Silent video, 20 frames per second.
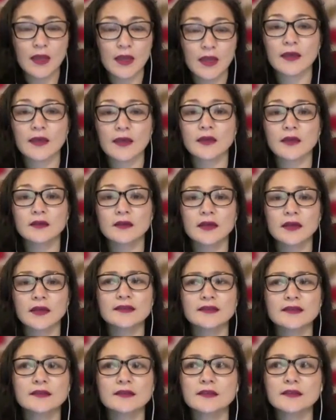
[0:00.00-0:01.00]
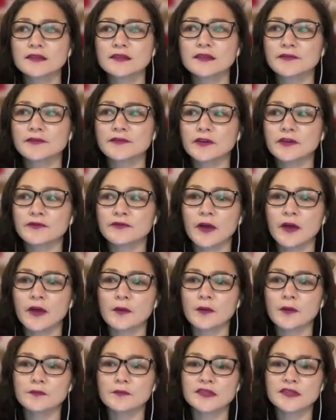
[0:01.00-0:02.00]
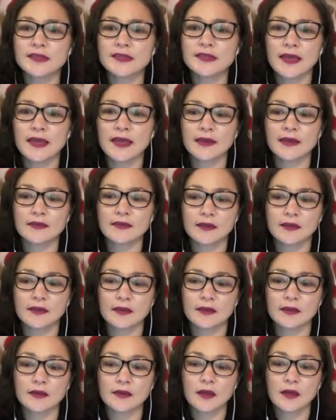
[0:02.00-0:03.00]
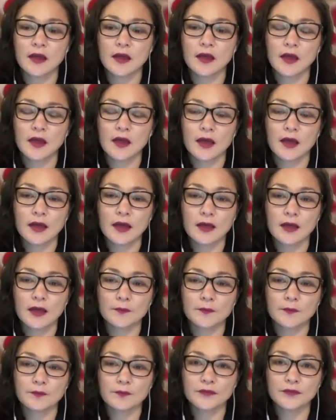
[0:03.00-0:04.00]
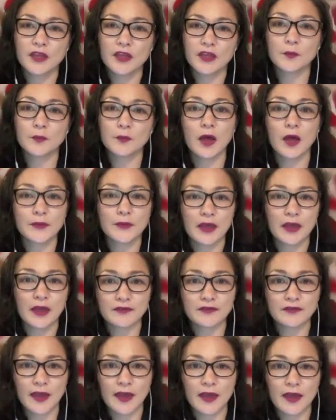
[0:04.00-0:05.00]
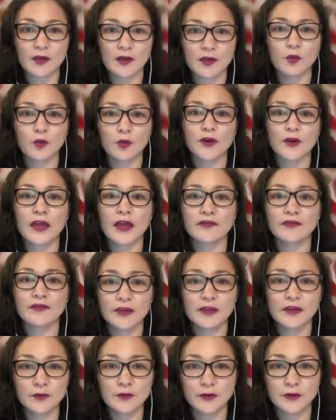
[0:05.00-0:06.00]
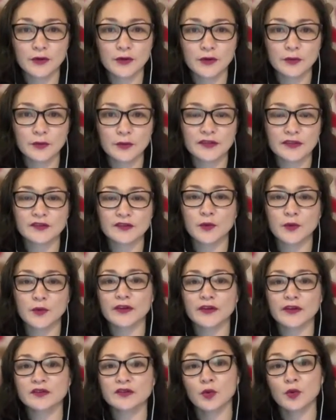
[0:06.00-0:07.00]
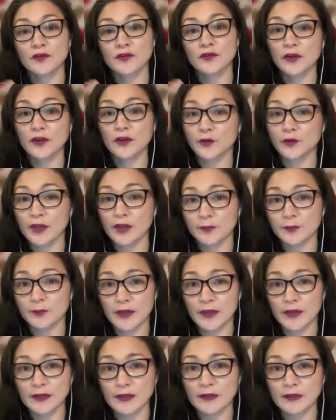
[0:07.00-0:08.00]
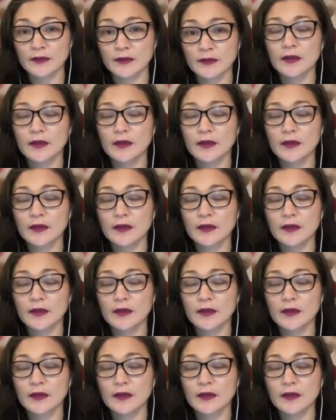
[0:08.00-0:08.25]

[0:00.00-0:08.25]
And it's a little different from, say, the Kebab Cafe or Cafe Nooner, places where it's more of a Greek pita.